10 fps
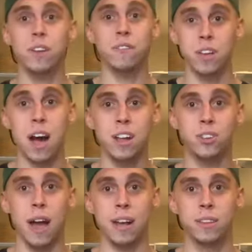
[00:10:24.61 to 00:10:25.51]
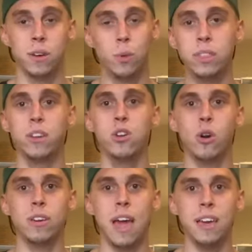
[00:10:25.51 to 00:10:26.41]
of the contract with the New
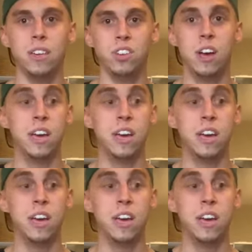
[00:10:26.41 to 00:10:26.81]
York Yankees,